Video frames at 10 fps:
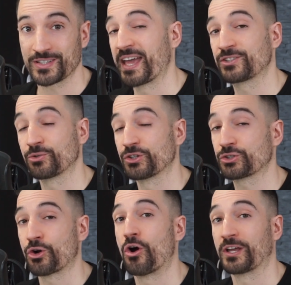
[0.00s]
Thanks to the
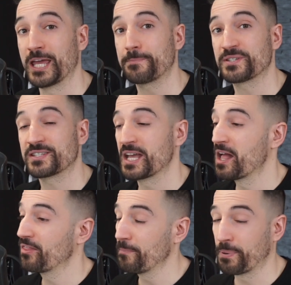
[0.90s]
strong hips,
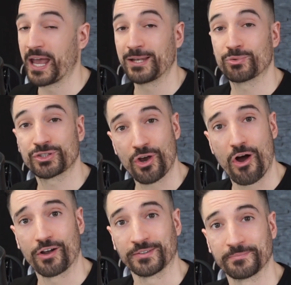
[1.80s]
the pain was
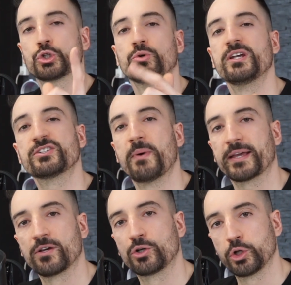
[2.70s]
gone. So here's my
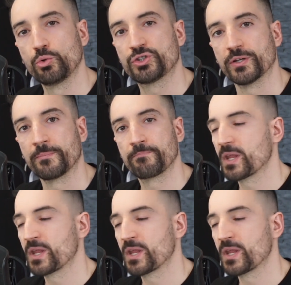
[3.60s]
conclusion.